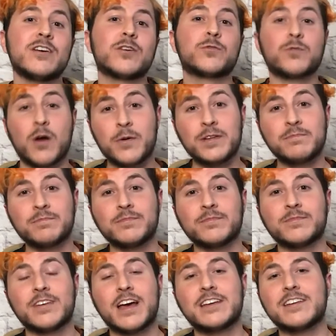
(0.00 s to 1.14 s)
growing,
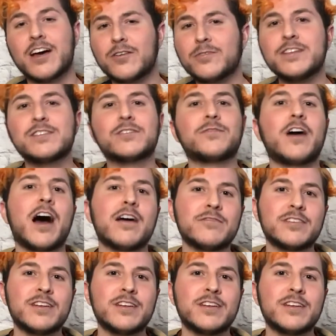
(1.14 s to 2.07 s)
and not only survive,